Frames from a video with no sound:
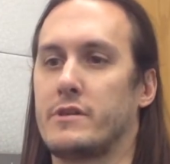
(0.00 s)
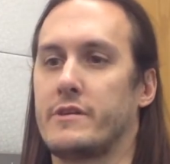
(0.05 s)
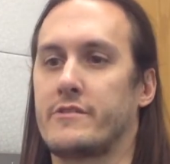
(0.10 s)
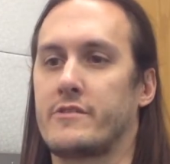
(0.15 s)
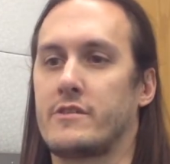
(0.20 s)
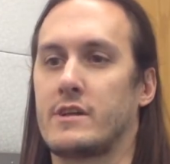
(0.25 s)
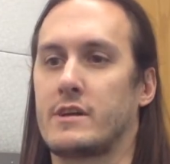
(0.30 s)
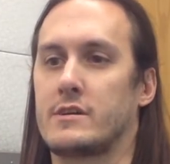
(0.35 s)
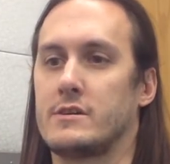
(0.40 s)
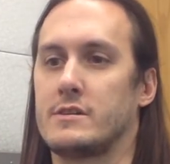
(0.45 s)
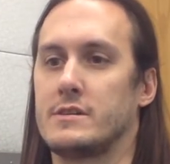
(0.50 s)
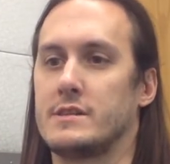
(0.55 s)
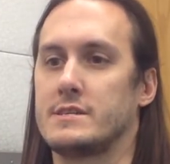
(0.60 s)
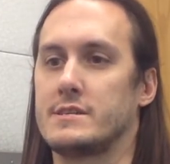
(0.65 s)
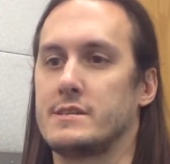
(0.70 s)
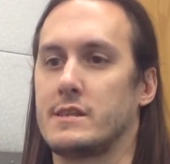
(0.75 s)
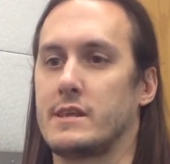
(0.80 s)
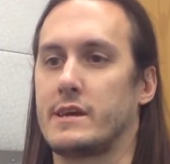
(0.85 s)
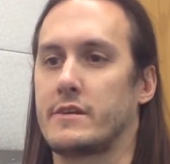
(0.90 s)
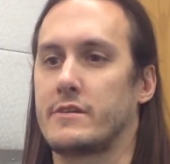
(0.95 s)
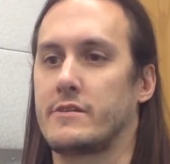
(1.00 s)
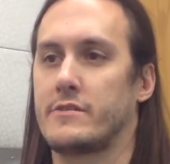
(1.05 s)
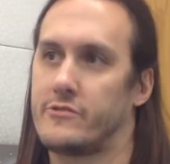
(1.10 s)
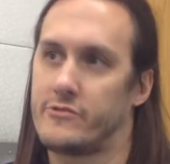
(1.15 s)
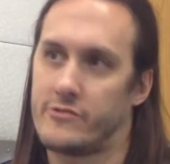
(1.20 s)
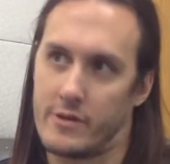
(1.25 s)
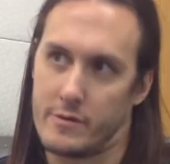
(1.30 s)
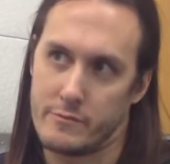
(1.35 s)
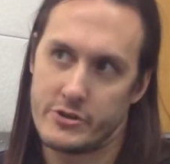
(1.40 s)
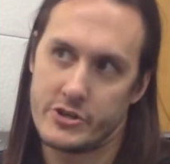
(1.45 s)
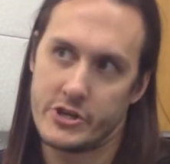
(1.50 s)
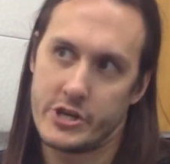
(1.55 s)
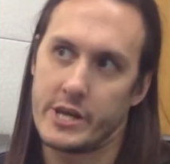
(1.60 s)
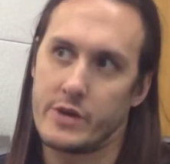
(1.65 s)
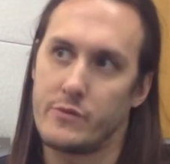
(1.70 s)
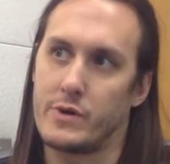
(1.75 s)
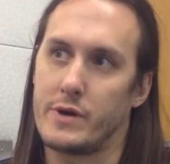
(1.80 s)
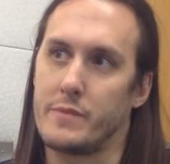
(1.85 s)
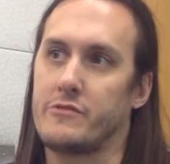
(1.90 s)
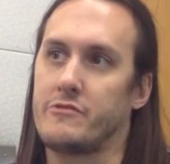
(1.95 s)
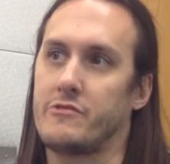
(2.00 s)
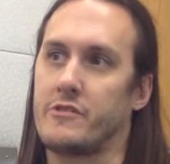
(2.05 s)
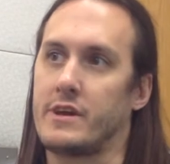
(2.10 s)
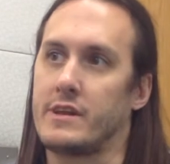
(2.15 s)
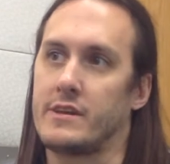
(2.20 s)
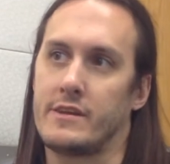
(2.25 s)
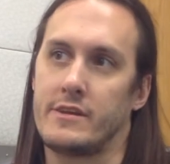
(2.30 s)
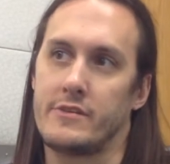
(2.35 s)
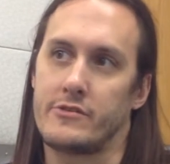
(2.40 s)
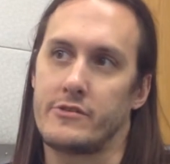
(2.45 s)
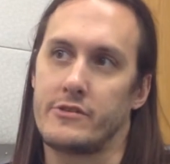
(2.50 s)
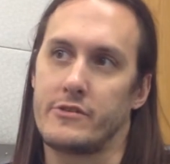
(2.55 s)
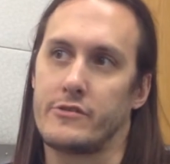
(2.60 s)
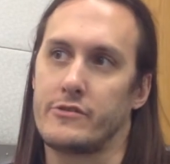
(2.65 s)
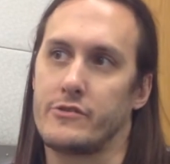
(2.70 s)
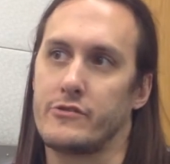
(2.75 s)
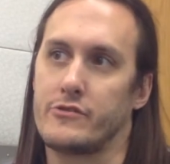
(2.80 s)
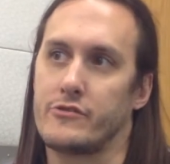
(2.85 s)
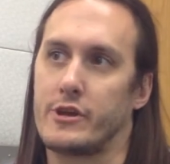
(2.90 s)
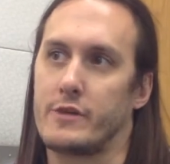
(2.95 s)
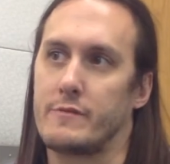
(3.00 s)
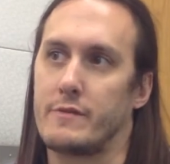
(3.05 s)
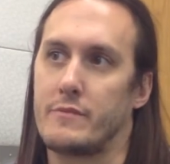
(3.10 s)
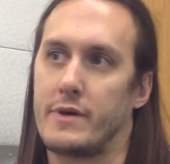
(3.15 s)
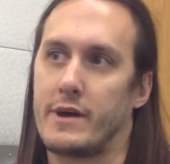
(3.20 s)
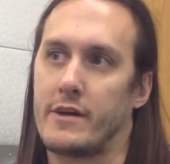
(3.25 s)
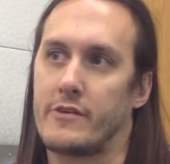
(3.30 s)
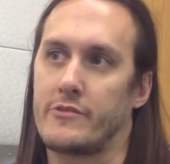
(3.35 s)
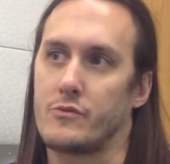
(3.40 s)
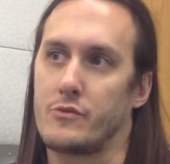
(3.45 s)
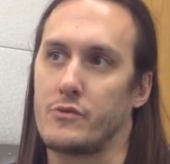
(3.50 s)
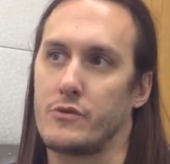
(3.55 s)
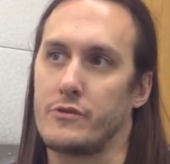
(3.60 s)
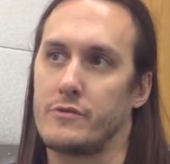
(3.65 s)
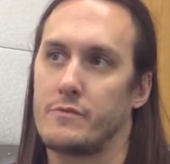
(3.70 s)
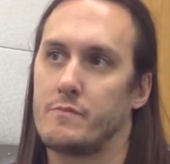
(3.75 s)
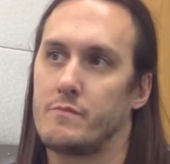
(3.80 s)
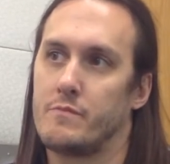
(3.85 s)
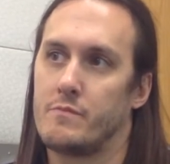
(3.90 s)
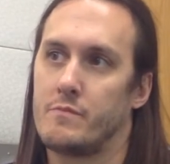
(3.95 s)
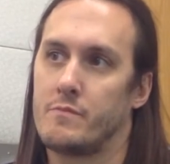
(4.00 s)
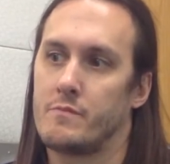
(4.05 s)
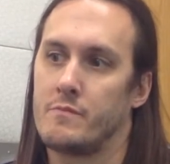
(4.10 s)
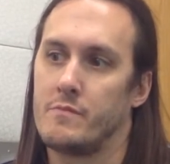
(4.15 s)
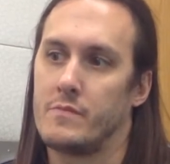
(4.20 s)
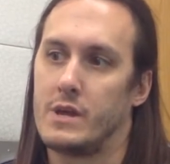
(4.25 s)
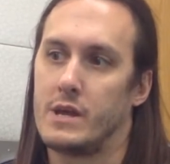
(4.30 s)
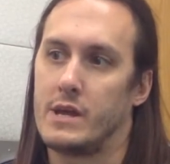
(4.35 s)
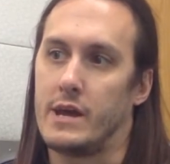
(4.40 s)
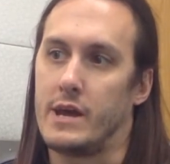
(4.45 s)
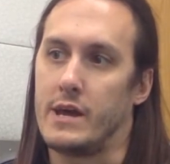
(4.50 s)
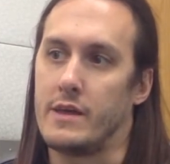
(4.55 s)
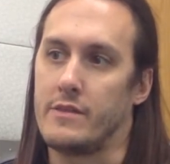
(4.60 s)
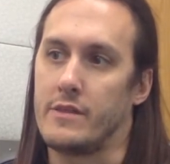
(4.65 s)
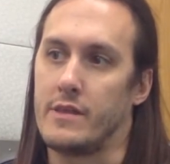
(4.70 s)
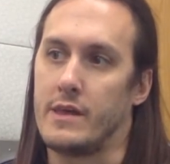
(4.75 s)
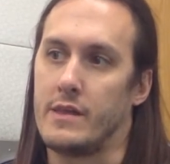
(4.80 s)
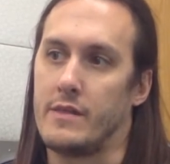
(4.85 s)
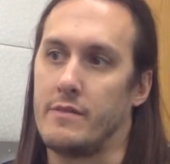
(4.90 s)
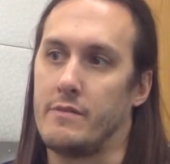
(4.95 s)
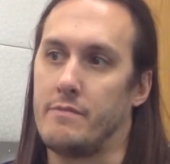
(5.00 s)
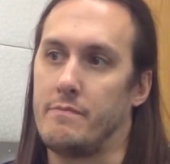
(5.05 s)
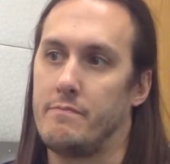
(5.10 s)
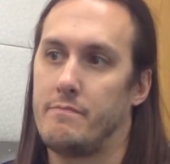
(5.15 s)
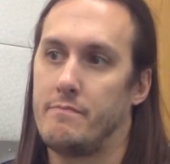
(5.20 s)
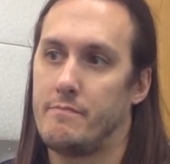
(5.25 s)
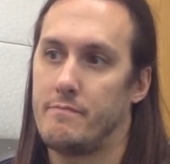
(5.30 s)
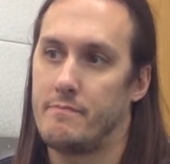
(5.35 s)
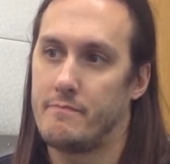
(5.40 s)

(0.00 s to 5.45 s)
please click on this link to some shady website and enter your username and password. And then